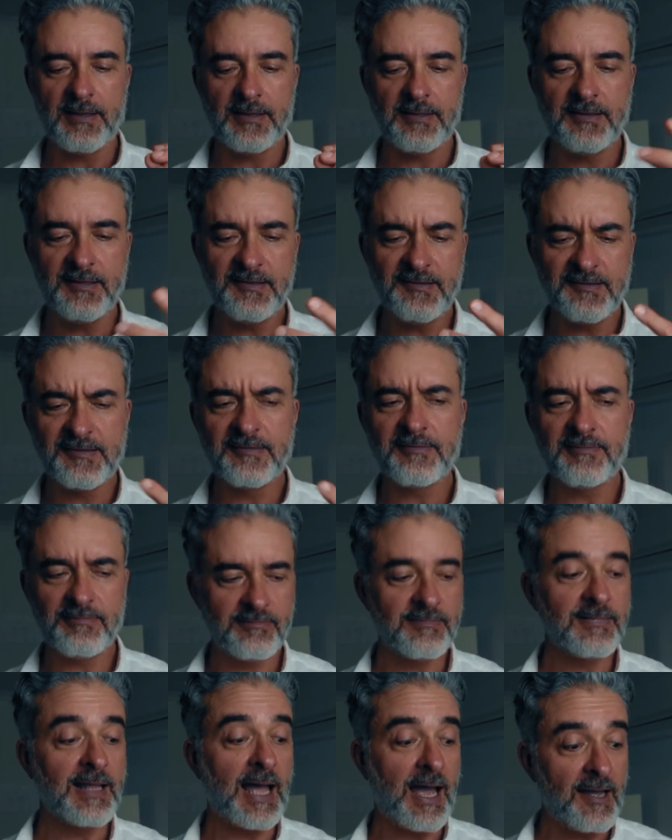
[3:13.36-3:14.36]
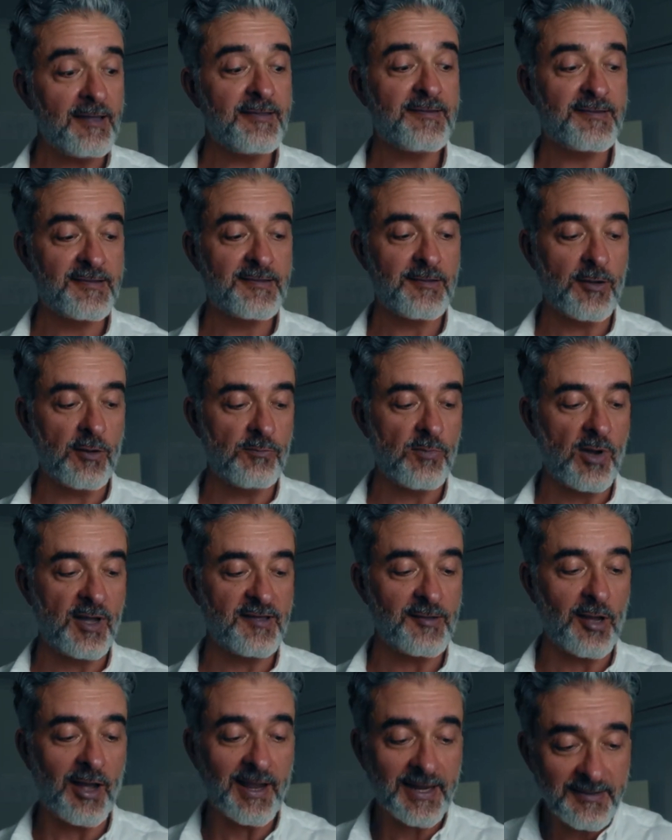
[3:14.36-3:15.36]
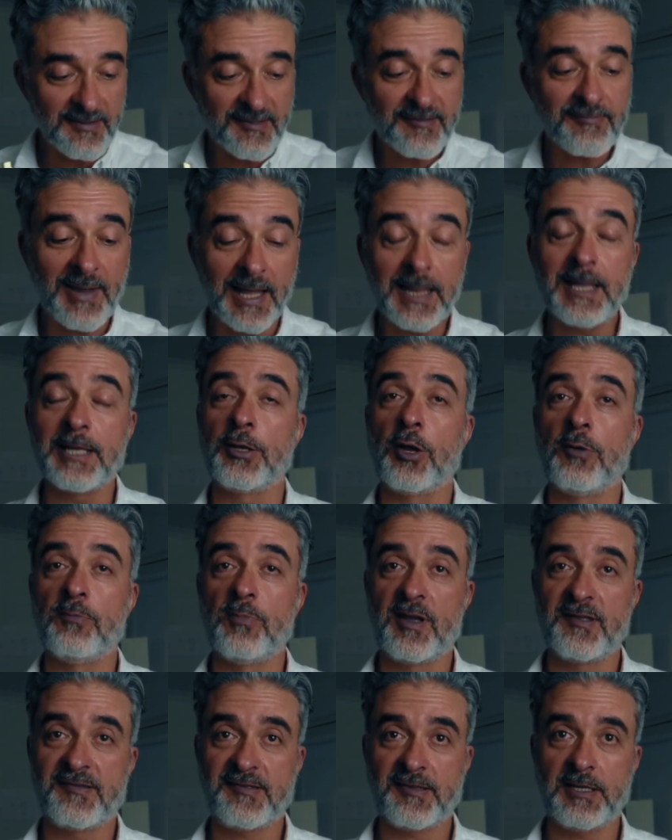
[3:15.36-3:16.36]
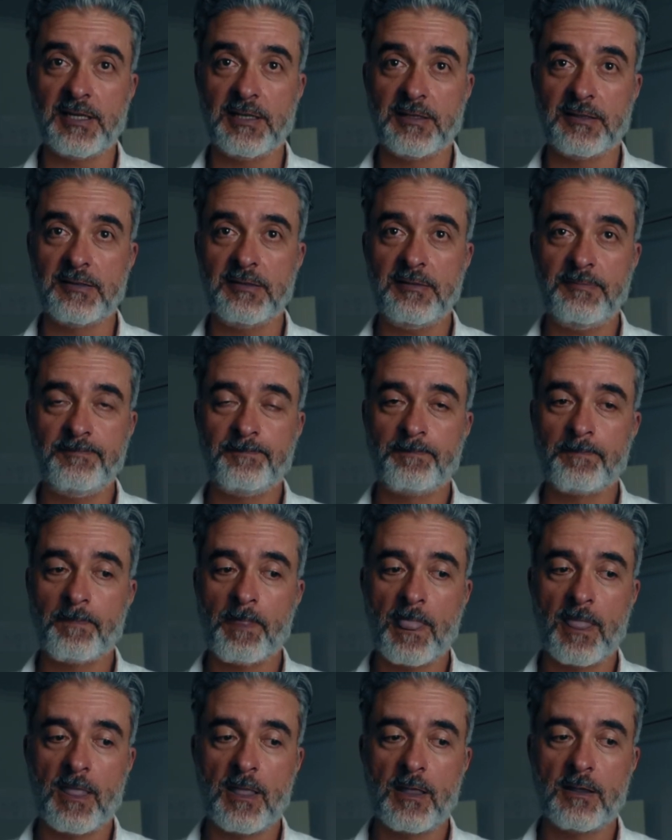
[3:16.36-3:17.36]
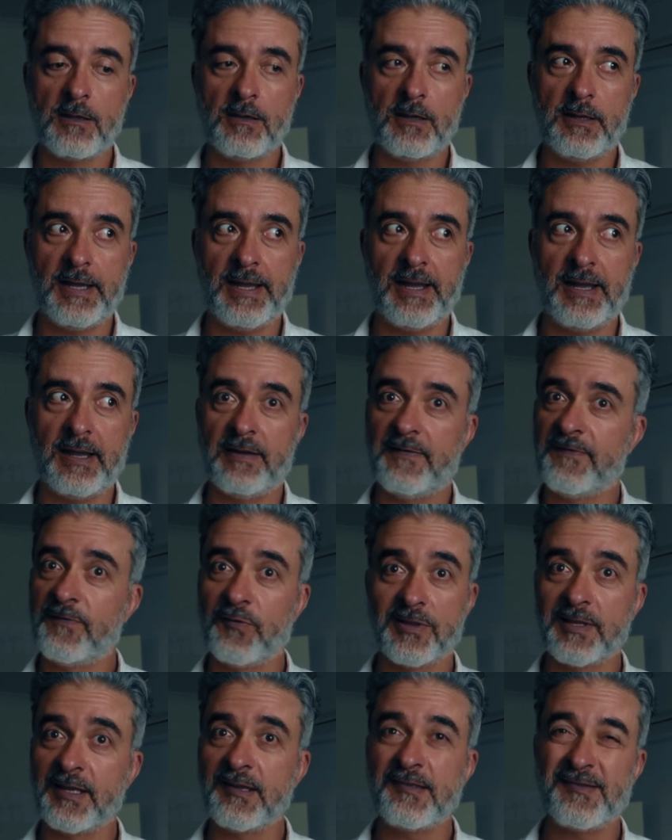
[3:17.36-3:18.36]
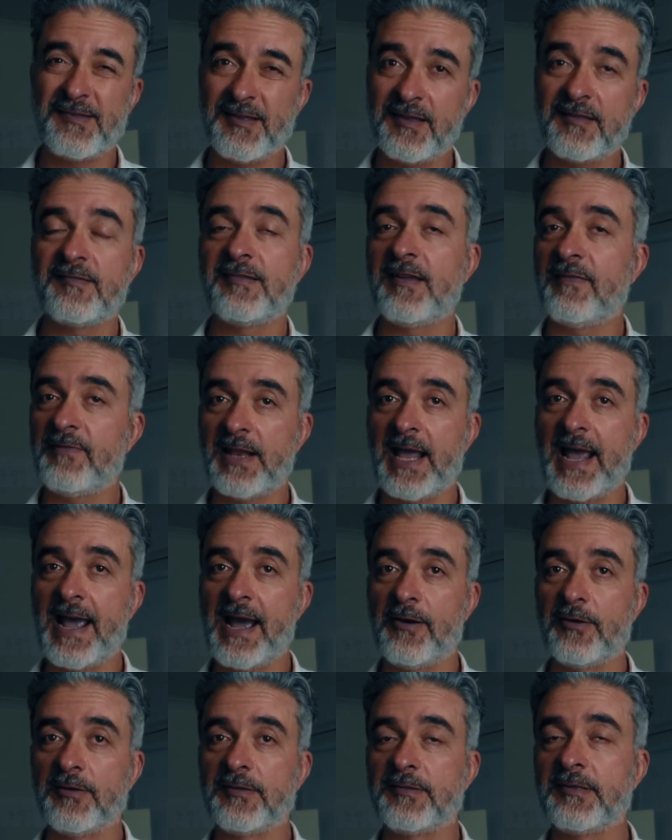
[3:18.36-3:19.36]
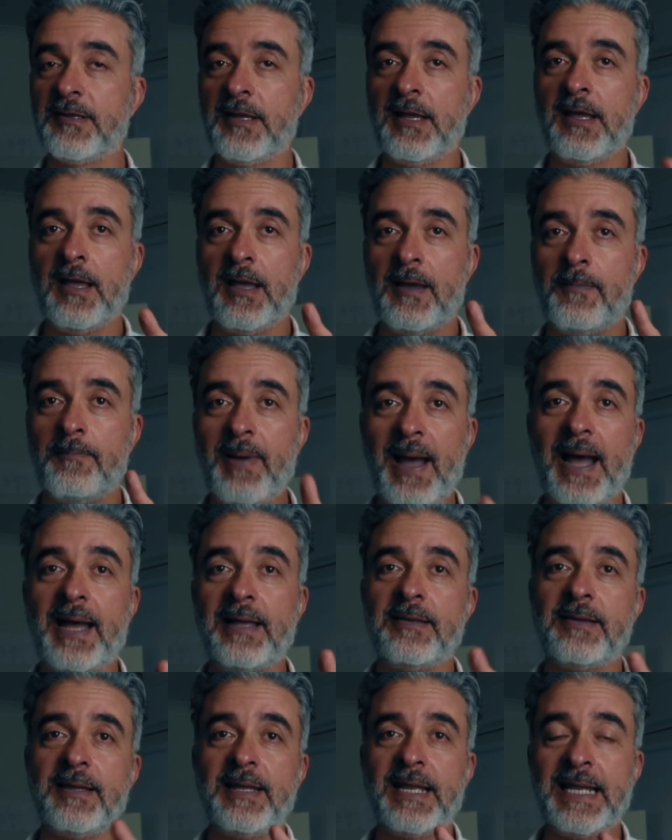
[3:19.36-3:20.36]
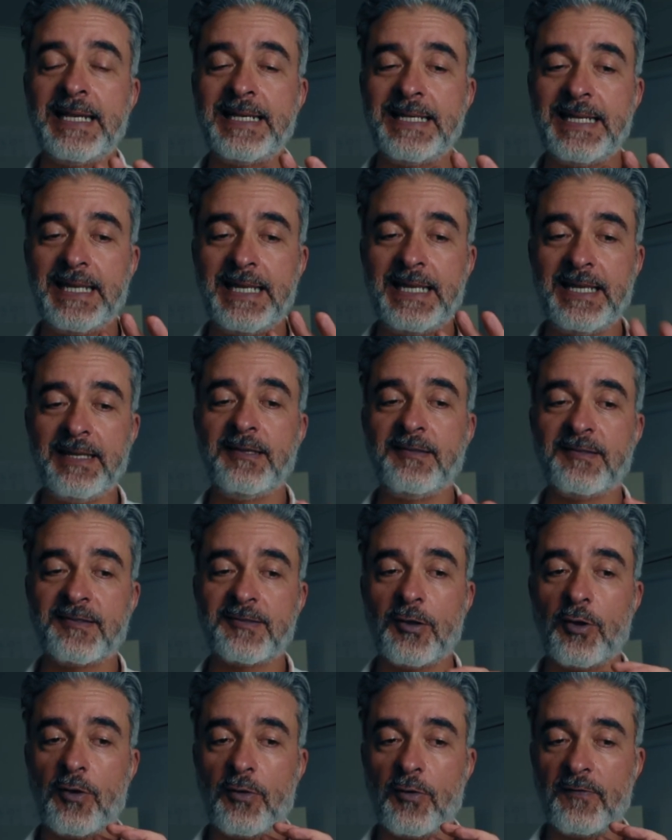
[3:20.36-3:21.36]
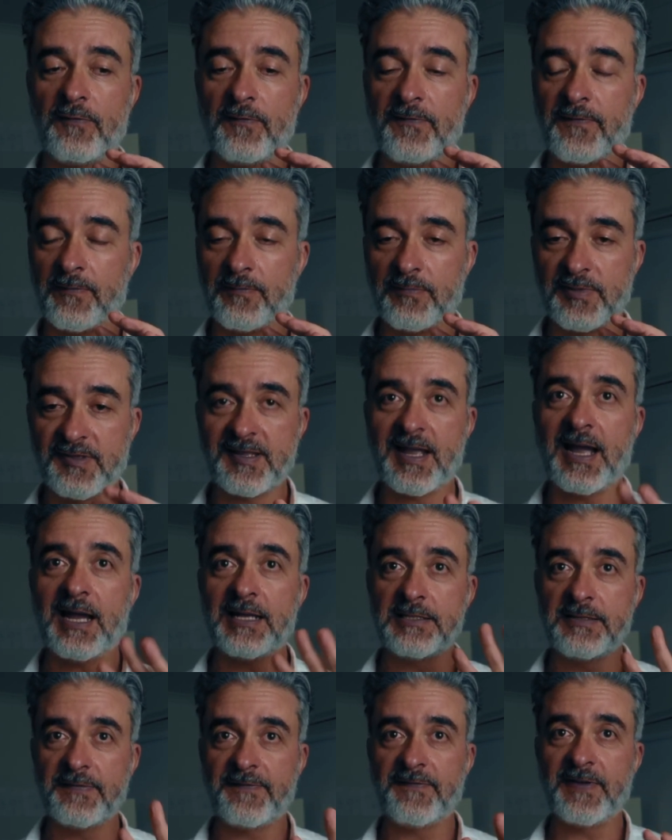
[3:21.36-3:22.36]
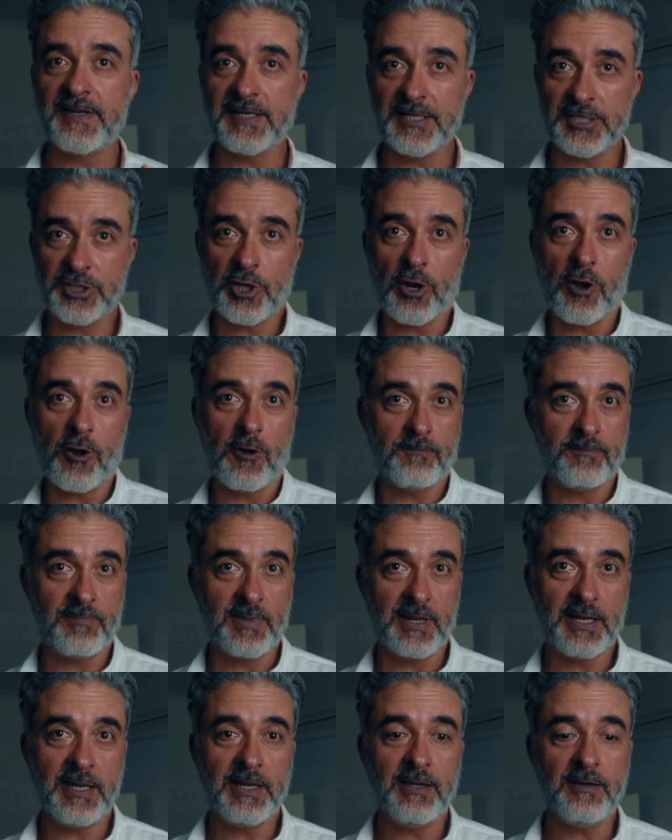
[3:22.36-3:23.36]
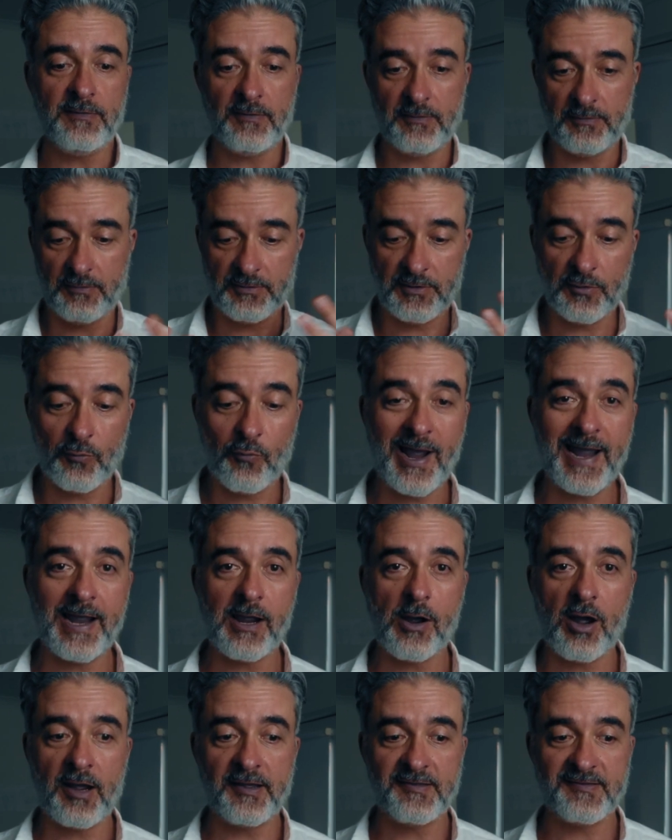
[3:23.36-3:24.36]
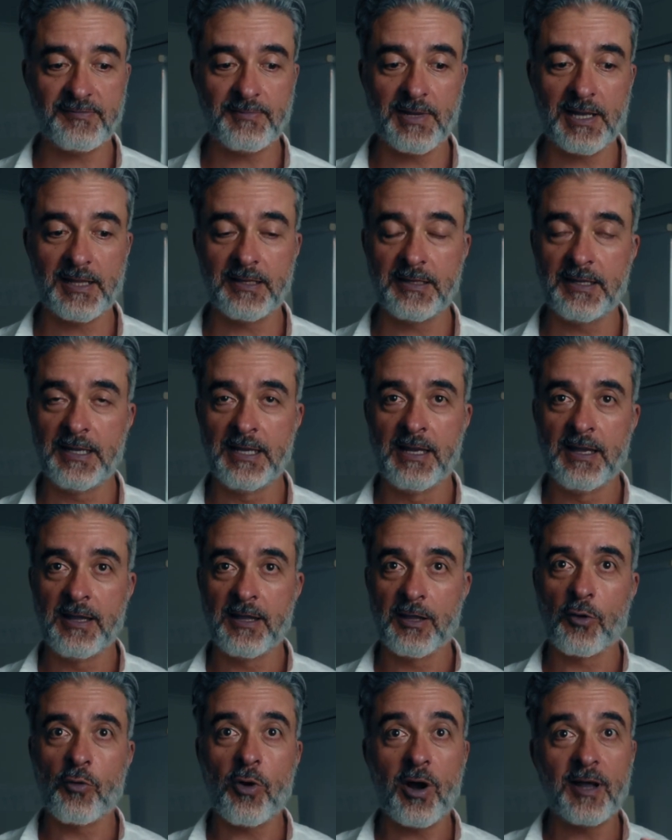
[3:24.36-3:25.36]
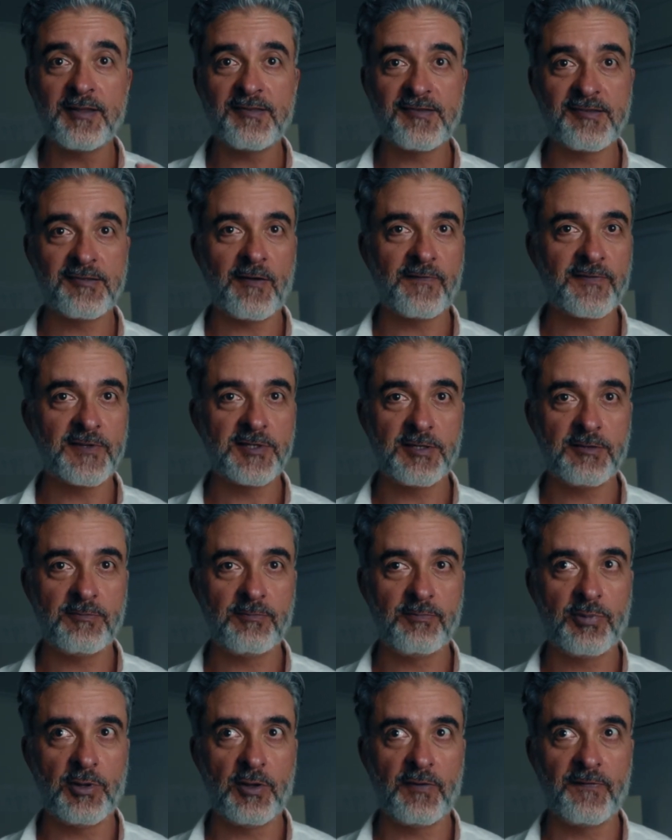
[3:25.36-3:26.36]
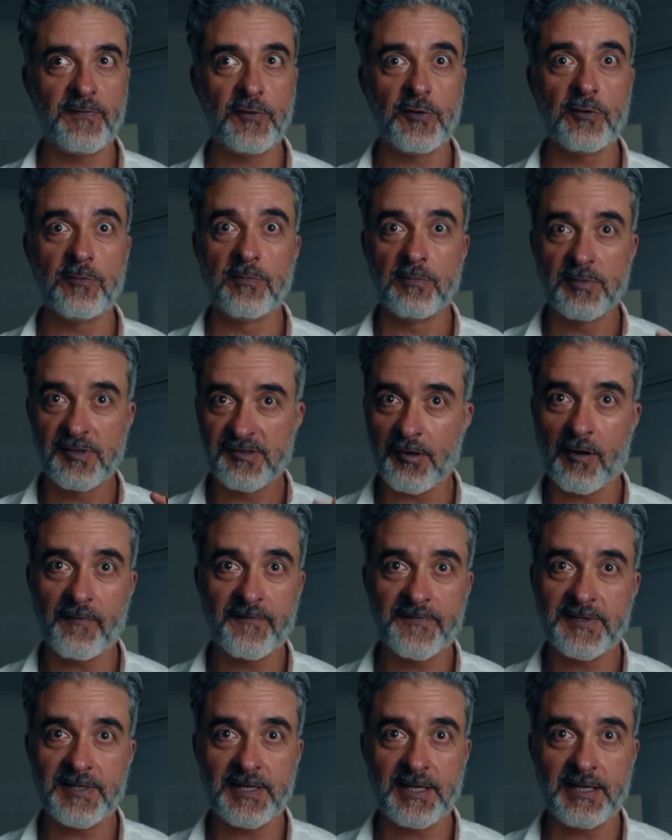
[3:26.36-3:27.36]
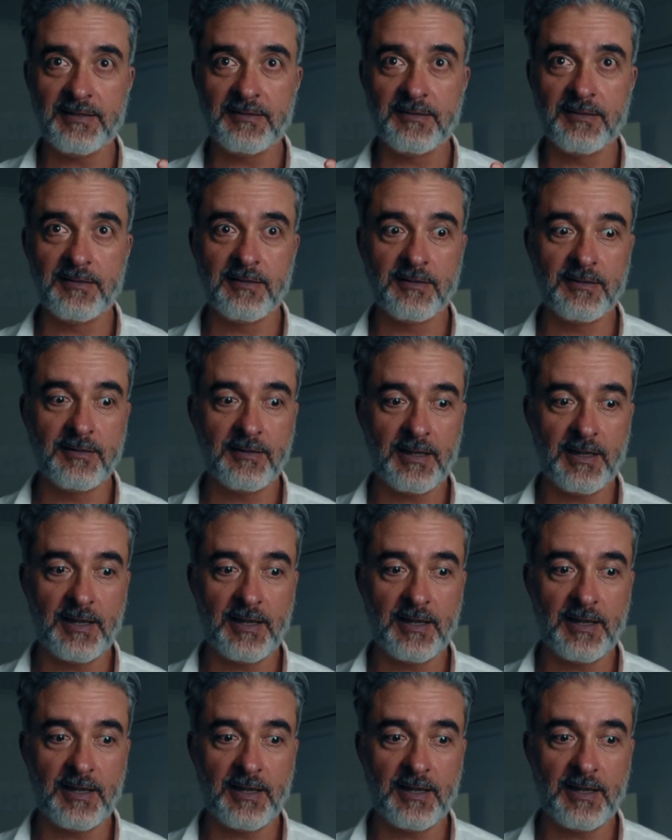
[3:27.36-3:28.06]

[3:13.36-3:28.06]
This lasts on I can smell it on my skin for at least 6-7 hours, but it is from start to finish on me, the way I smell it, quite a soft perfume, soft in